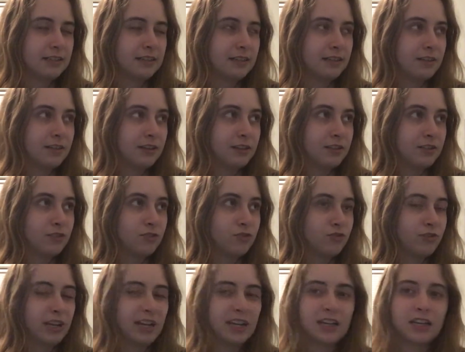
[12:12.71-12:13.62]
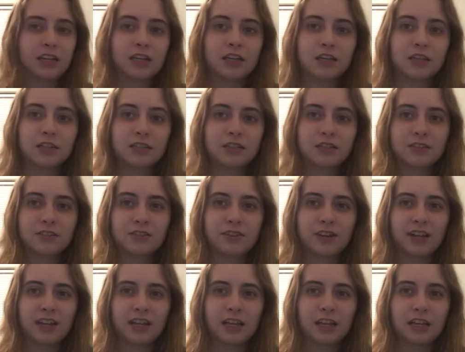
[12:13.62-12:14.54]
I think it's Dre.
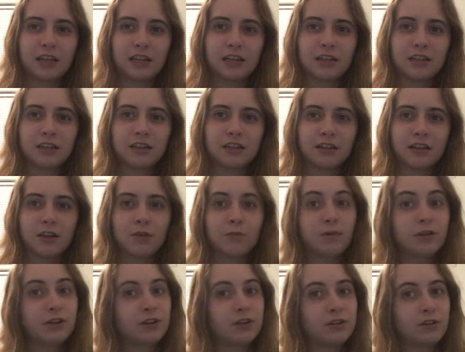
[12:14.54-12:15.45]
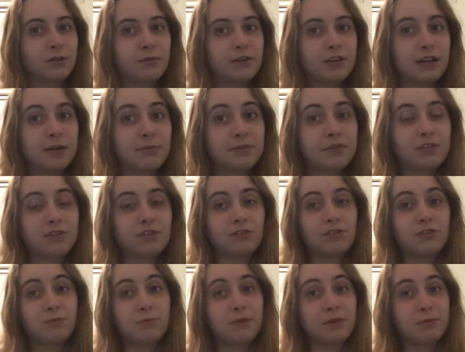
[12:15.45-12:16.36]
We don't know what happened to the
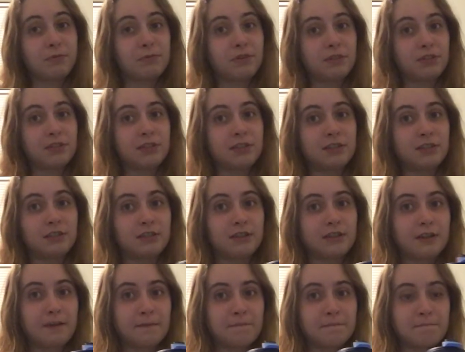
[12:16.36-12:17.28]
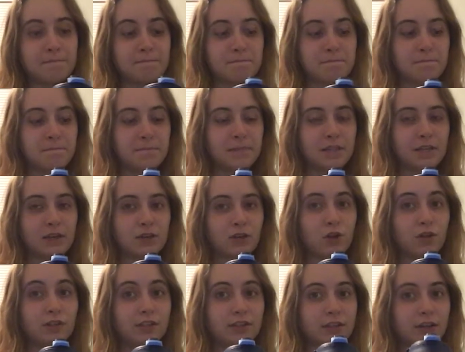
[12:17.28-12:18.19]
two people in
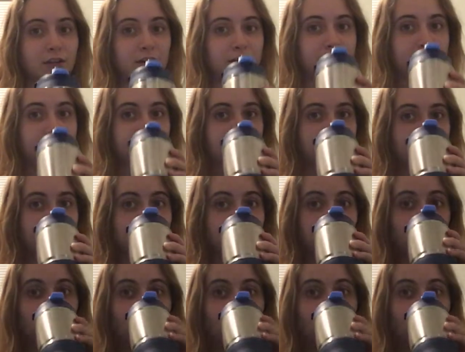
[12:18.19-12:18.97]
Kholinar yet.